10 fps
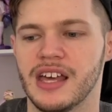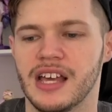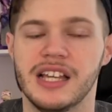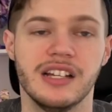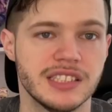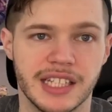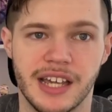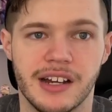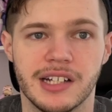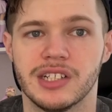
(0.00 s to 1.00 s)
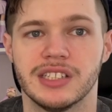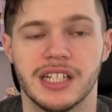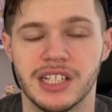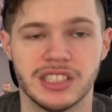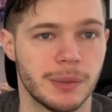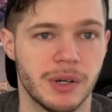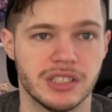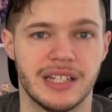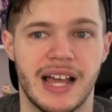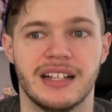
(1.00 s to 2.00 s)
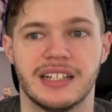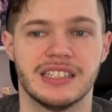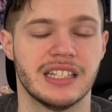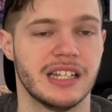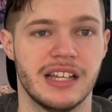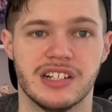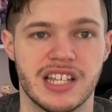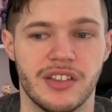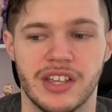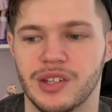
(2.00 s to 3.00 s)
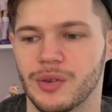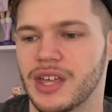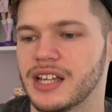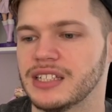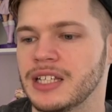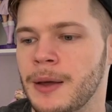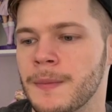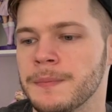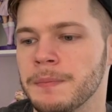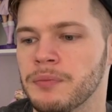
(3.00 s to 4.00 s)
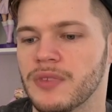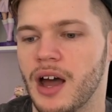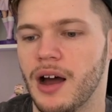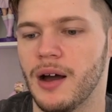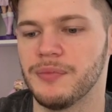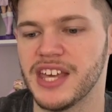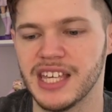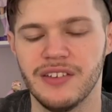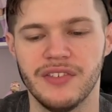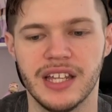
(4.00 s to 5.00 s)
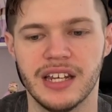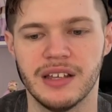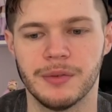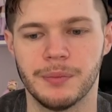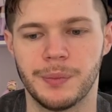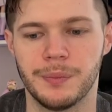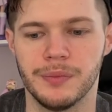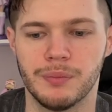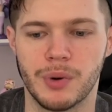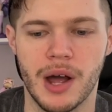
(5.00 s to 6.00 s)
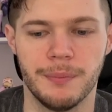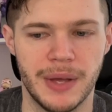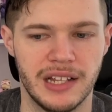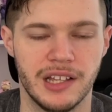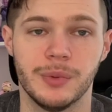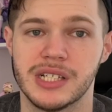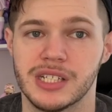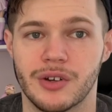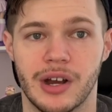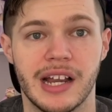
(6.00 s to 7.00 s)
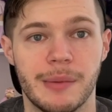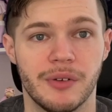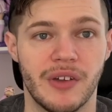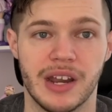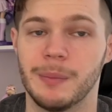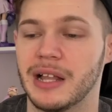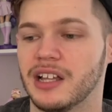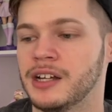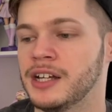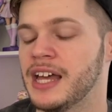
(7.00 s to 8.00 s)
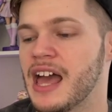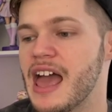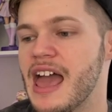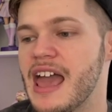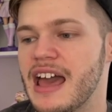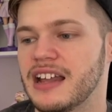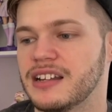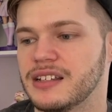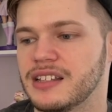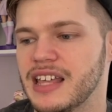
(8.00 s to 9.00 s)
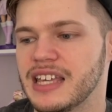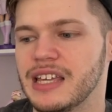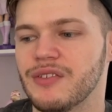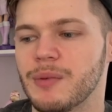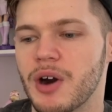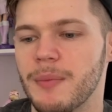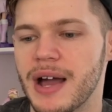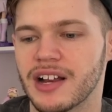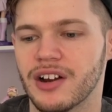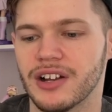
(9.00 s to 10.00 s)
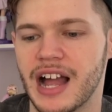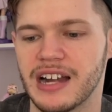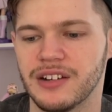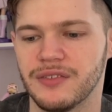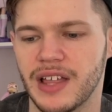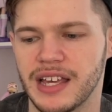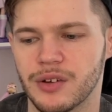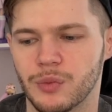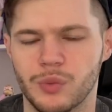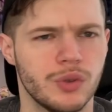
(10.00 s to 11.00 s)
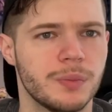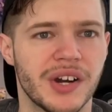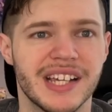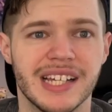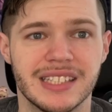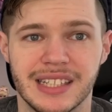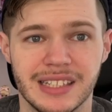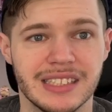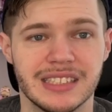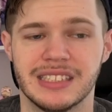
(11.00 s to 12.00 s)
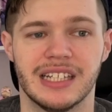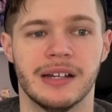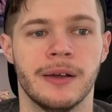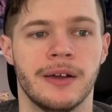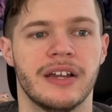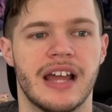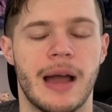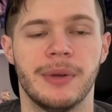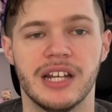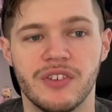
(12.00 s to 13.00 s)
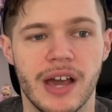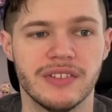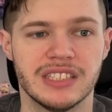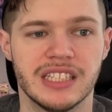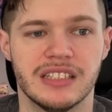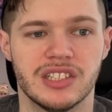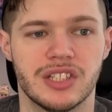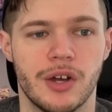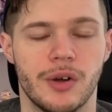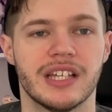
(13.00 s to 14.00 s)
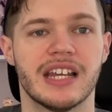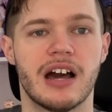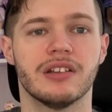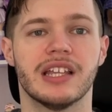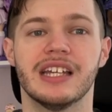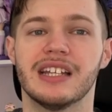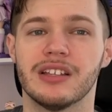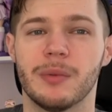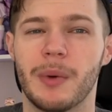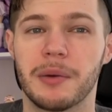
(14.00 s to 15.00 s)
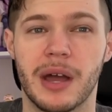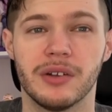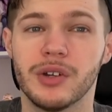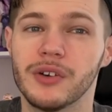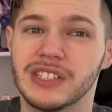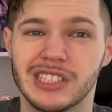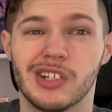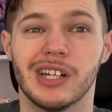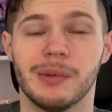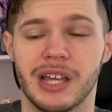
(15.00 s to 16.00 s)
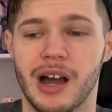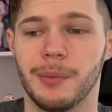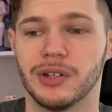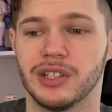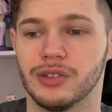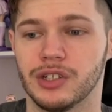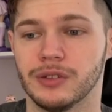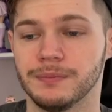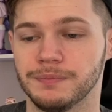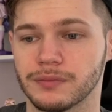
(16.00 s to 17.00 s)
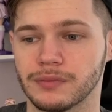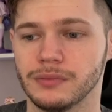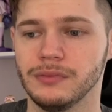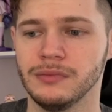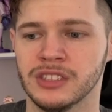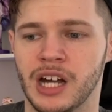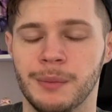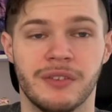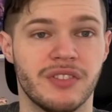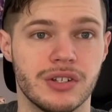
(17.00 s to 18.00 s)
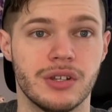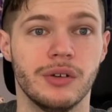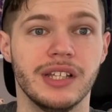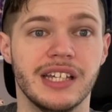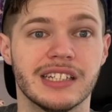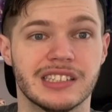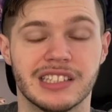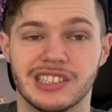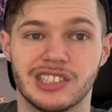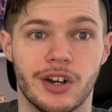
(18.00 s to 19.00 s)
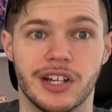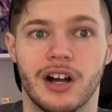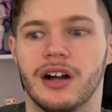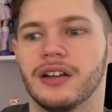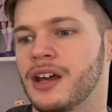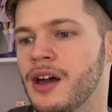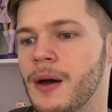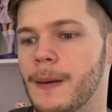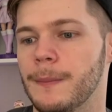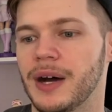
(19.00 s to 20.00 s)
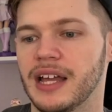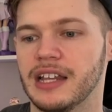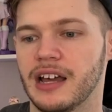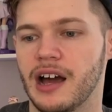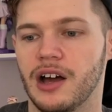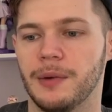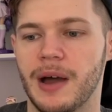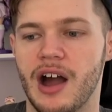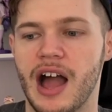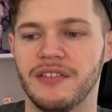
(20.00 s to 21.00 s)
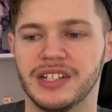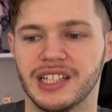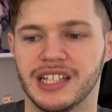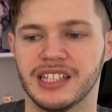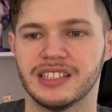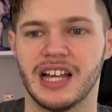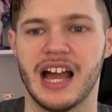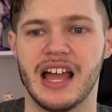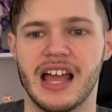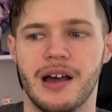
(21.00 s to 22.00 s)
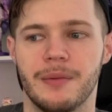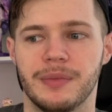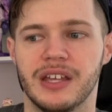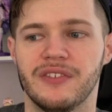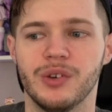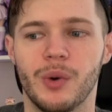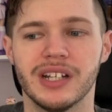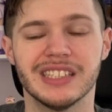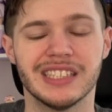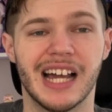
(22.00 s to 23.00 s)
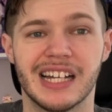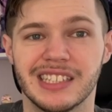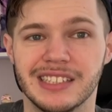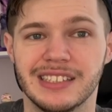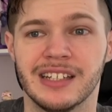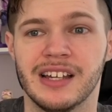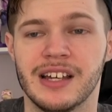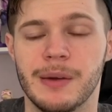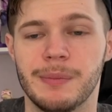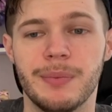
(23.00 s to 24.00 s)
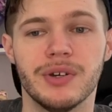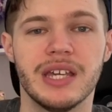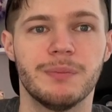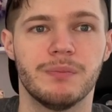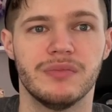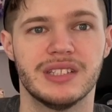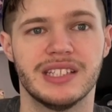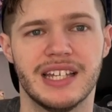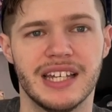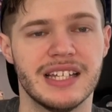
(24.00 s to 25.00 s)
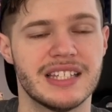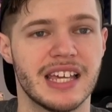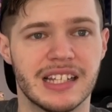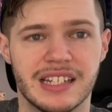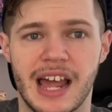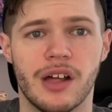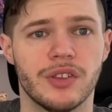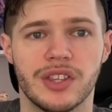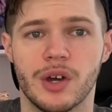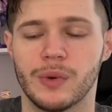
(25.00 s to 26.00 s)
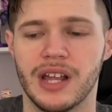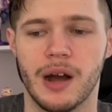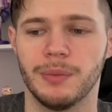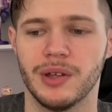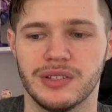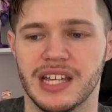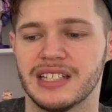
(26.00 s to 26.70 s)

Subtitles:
here's the characters and here's their personalities and here's how they do things. They even brought Bella, which is great. I'm a fan of Bella. And they even brought back her kind of like rule breaking tendency. I mean, if you haven't seen the show, again, I'll link it down the bottom. I don't know if it's still going to be up on YouTube. If there's no link, it's because it's already gone. But I'll have it linked. If you want to see, people keep getting it taken down, then they'll re-upload.